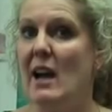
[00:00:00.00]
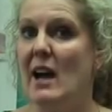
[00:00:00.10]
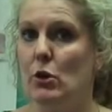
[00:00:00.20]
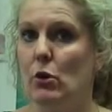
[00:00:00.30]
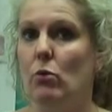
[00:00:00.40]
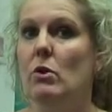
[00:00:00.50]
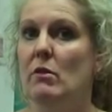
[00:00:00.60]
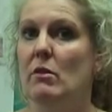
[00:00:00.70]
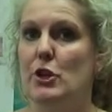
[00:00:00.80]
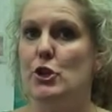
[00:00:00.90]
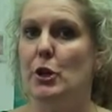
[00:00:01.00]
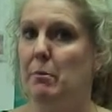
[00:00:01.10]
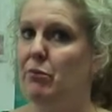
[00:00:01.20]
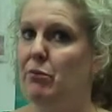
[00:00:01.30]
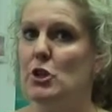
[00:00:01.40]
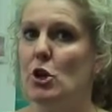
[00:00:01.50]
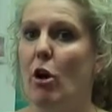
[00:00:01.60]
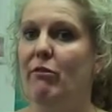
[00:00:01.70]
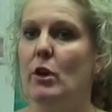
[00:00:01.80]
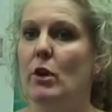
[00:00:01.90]
article that you can print
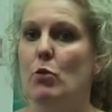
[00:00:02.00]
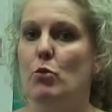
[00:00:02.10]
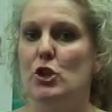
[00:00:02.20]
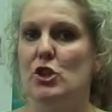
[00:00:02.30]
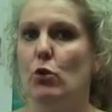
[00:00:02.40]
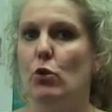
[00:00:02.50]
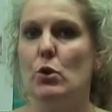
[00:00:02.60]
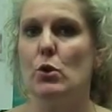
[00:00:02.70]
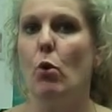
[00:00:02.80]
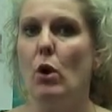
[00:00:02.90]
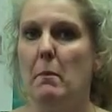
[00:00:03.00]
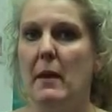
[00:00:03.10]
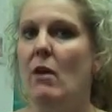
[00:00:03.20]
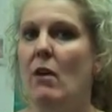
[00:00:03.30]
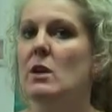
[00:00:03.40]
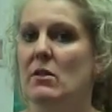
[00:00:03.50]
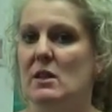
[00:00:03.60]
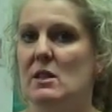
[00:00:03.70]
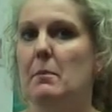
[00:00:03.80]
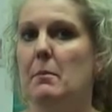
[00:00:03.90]
off which talks all about
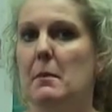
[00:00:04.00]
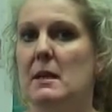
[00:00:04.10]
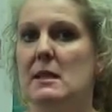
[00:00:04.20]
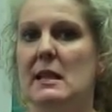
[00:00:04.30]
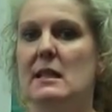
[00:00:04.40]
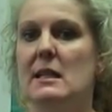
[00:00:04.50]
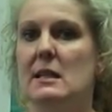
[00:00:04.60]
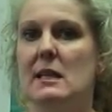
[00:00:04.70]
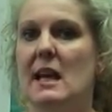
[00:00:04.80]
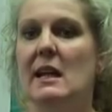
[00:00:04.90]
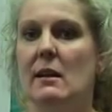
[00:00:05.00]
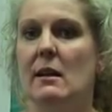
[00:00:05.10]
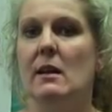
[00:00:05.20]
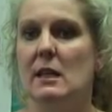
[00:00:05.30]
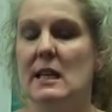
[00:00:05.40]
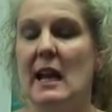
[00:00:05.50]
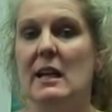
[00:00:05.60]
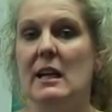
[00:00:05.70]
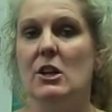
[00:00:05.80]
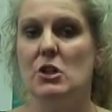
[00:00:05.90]
the supplements needed to
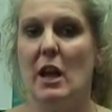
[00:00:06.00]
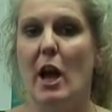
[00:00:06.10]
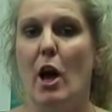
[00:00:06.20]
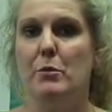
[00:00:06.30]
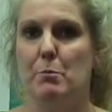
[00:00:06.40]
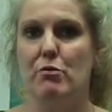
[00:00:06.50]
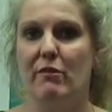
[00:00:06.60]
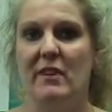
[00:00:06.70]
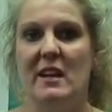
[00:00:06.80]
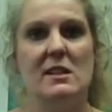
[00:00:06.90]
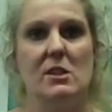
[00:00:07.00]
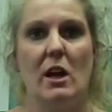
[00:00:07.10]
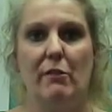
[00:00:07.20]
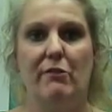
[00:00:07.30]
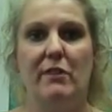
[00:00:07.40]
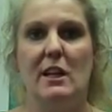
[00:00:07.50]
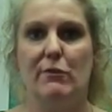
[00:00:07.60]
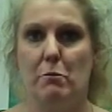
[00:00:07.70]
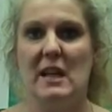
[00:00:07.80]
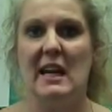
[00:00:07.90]
take to help to prevent side effects
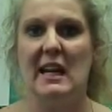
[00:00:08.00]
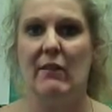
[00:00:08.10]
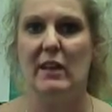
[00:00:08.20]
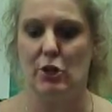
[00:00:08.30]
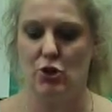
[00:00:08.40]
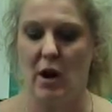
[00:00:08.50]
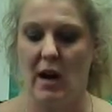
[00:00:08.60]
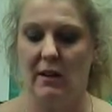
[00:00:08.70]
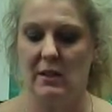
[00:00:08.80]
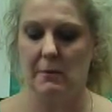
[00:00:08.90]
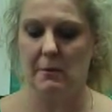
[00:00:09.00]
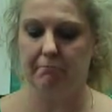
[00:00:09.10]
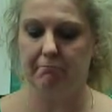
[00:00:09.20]
from taking these drugs.